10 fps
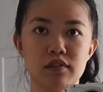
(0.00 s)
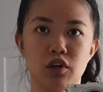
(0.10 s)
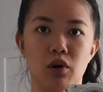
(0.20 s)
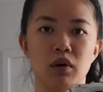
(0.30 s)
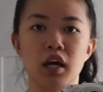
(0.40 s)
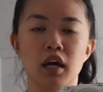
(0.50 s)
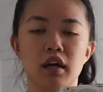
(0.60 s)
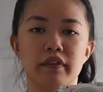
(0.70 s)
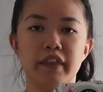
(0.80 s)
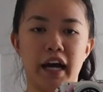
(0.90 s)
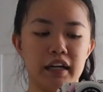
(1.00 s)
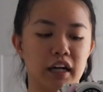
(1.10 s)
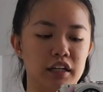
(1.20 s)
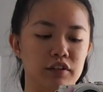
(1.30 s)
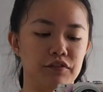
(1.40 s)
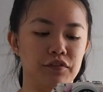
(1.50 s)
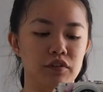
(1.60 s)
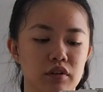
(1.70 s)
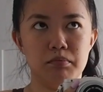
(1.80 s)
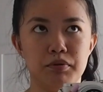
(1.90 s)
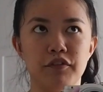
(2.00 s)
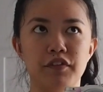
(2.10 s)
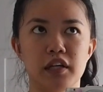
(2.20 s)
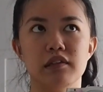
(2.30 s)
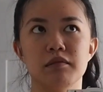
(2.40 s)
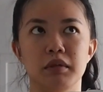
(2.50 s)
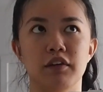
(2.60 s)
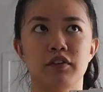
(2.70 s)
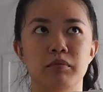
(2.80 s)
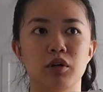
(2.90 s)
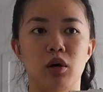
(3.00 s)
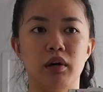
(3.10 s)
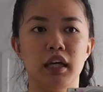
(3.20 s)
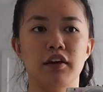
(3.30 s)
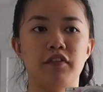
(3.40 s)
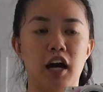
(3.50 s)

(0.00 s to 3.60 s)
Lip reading: So that kind of prevents me from knowing if